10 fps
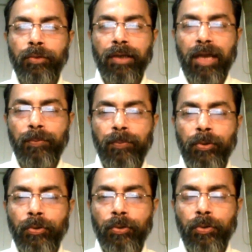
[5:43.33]
their
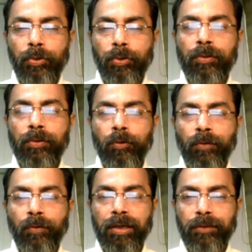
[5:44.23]
IPO or new fund
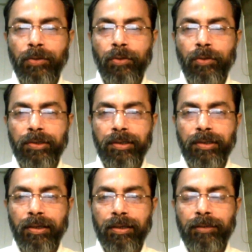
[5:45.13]
offering as we call it in
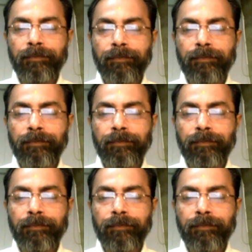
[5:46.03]
India,